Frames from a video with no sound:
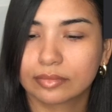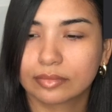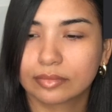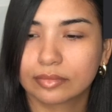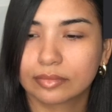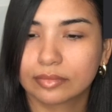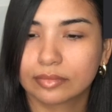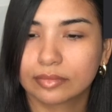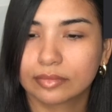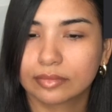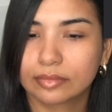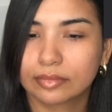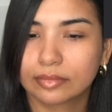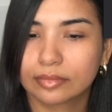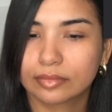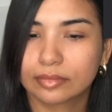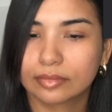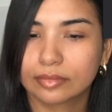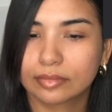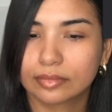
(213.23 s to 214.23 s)

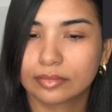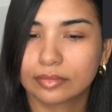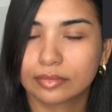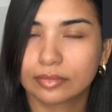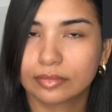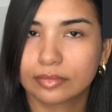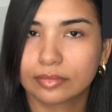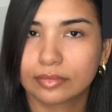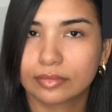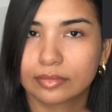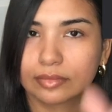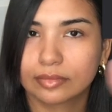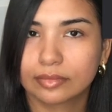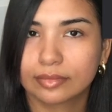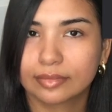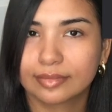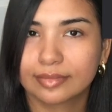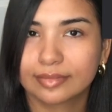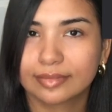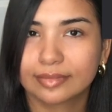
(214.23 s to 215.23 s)

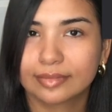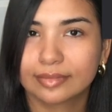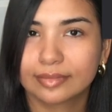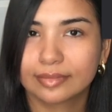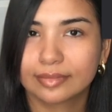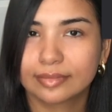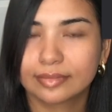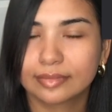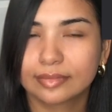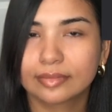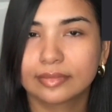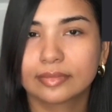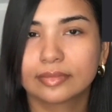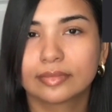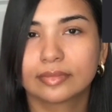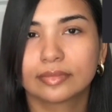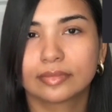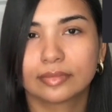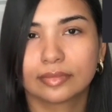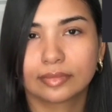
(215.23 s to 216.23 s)

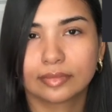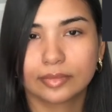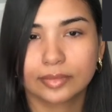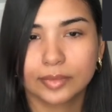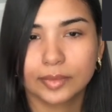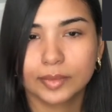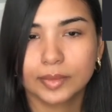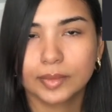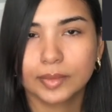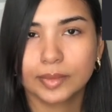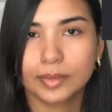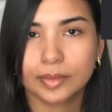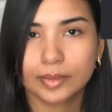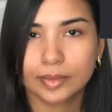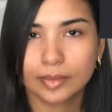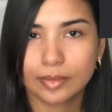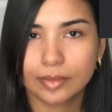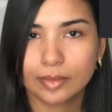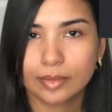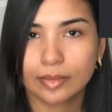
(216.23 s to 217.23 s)

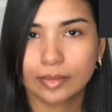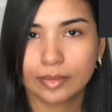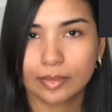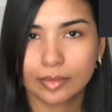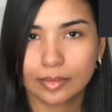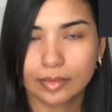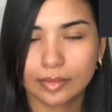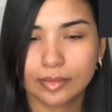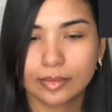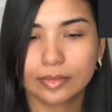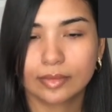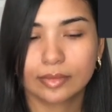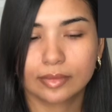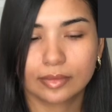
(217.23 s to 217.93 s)
[no speech]